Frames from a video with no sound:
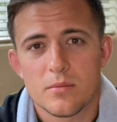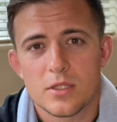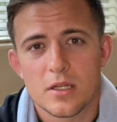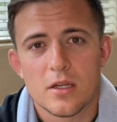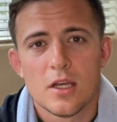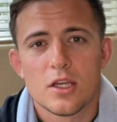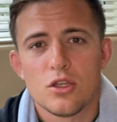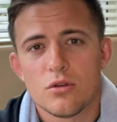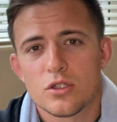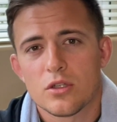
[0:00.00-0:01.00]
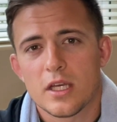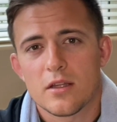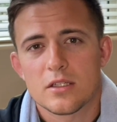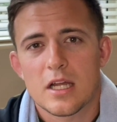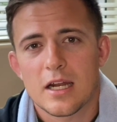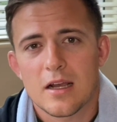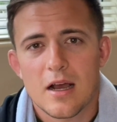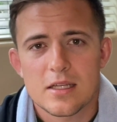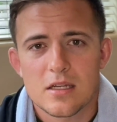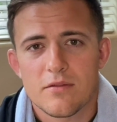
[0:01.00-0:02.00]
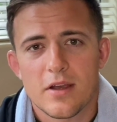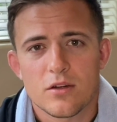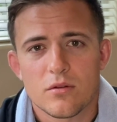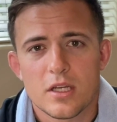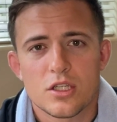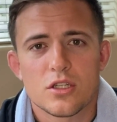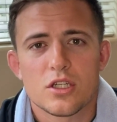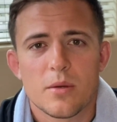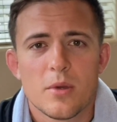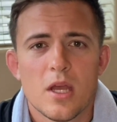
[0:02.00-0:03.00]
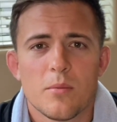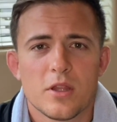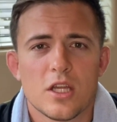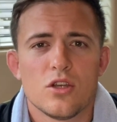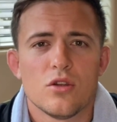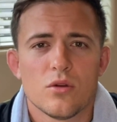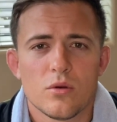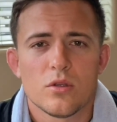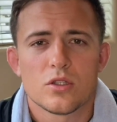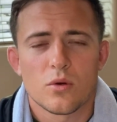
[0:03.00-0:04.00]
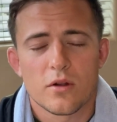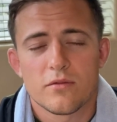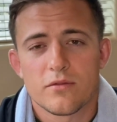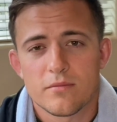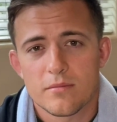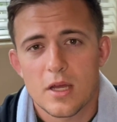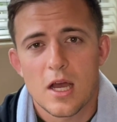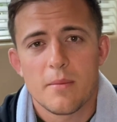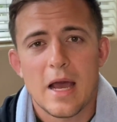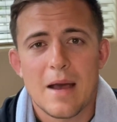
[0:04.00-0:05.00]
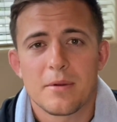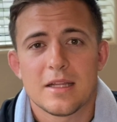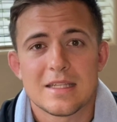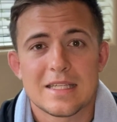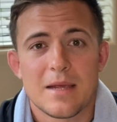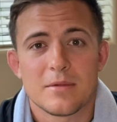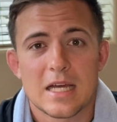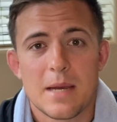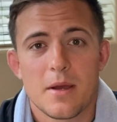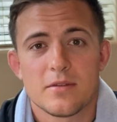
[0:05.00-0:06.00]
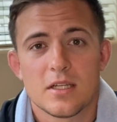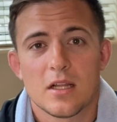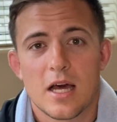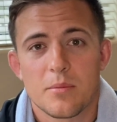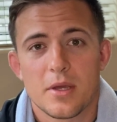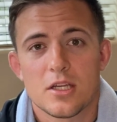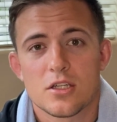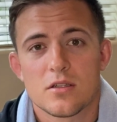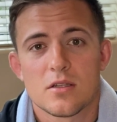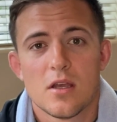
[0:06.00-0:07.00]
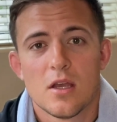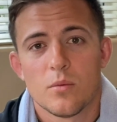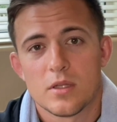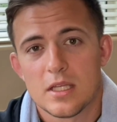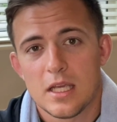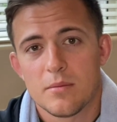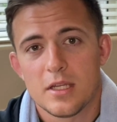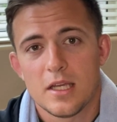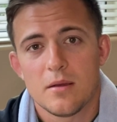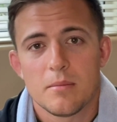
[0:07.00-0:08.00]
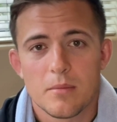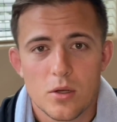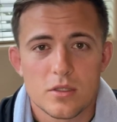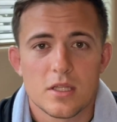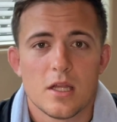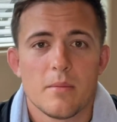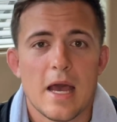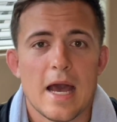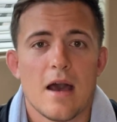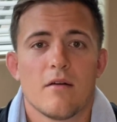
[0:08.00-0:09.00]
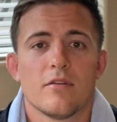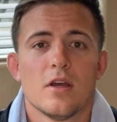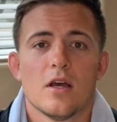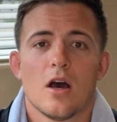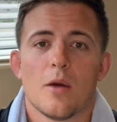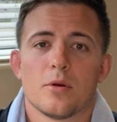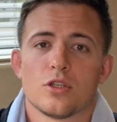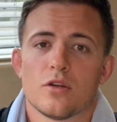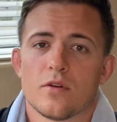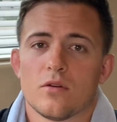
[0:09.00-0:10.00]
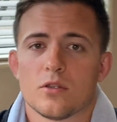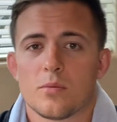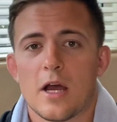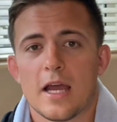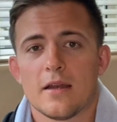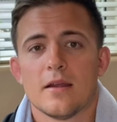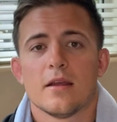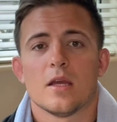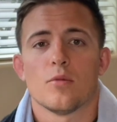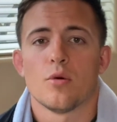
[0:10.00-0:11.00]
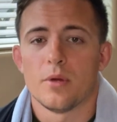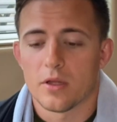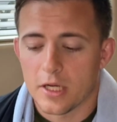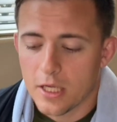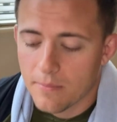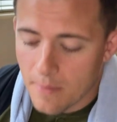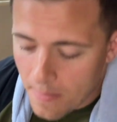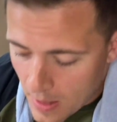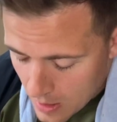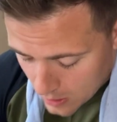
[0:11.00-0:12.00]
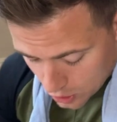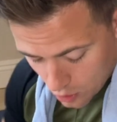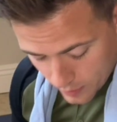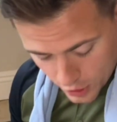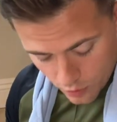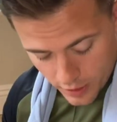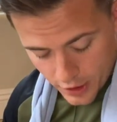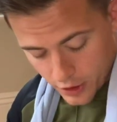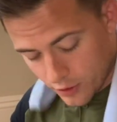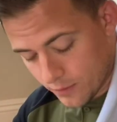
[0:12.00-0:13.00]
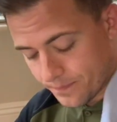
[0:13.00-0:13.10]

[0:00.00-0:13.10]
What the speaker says: and usually there's not a cause and effect relationship, but they do sort of happen at the same time. I've seen a lot of patients with TMD, most of them have upper cervical spine immobility. So what you want to do